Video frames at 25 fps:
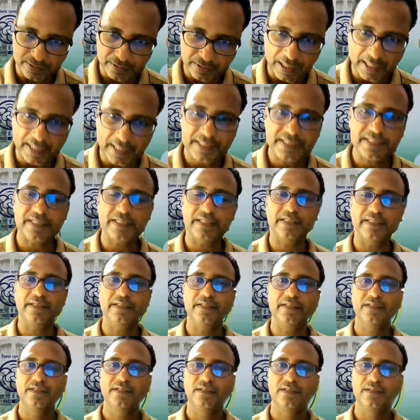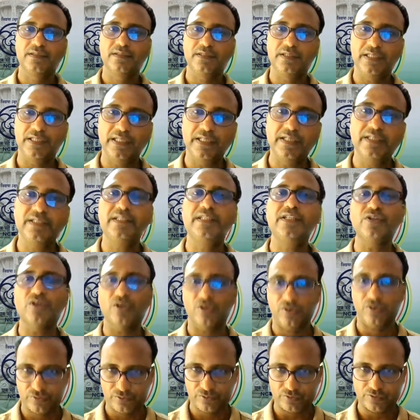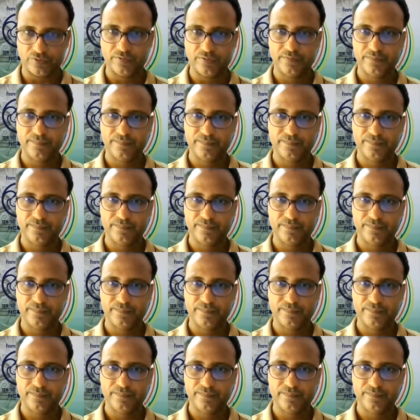write in Hindi also.